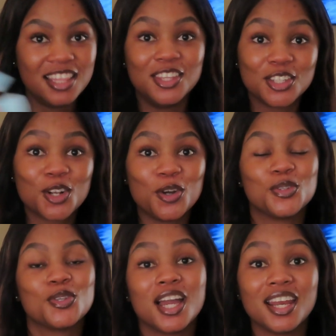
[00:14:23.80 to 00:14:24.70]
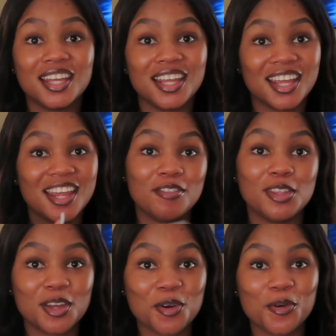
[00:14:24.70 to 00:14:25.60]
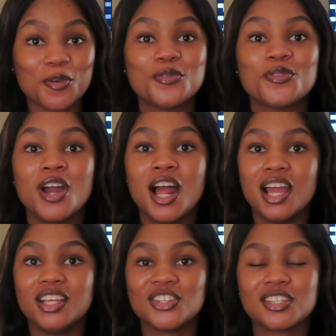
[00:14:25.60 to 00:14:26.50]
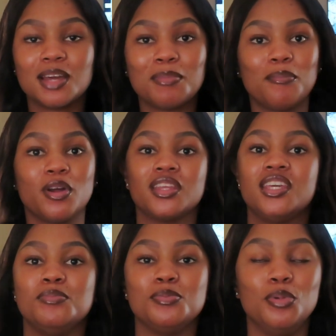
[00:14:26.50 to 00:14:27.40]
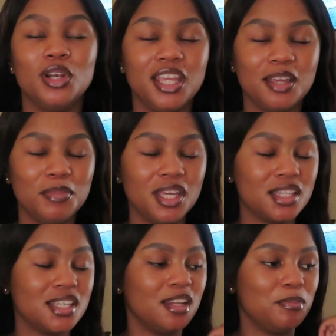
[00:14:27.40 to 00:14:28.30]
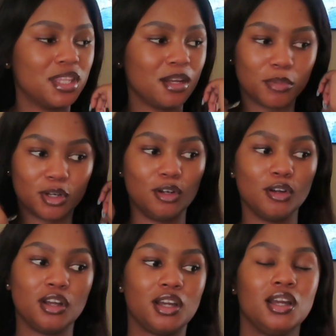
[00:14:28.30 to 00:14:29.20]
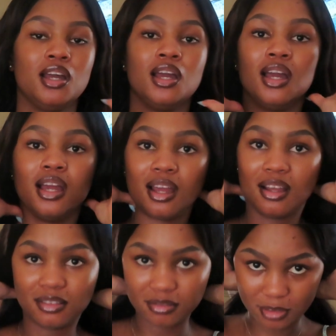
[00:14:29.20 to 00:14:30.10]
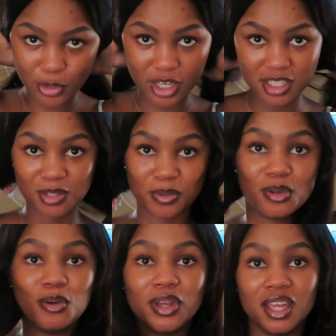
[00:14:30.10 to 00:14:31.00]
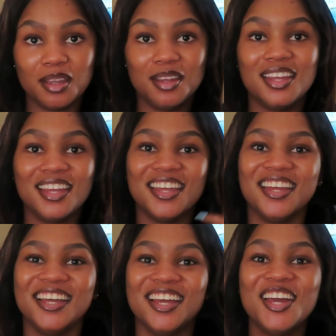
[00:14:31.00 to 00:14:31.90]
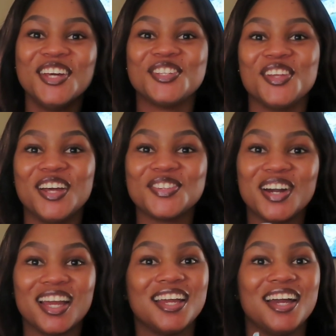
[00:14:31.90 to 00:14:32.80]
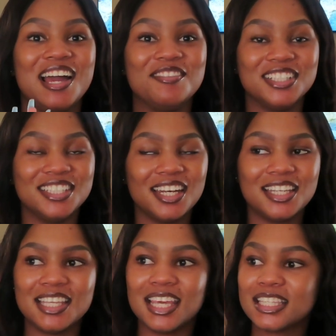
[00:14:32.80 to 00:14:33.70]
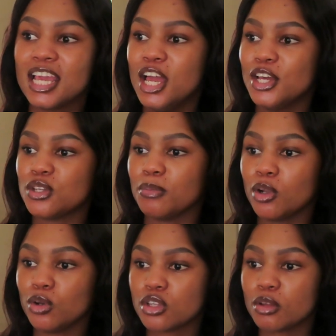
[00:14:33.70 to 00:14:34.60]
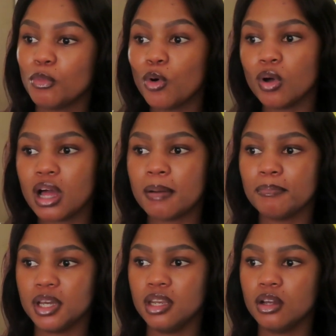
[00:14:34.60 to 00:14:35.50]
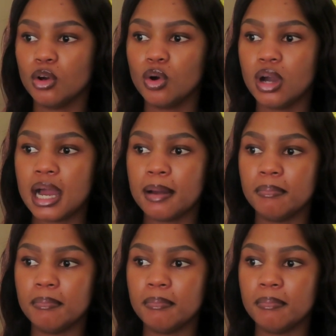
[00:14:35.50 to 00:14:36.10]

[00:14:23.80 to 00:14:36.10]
to cutting everything off. It's just that my brother keeps bullying me and telling me that I'm gonna look crazy with no hair. So that's why I haven't done it yet. So I'm gonna go to the mall. I'm gonna go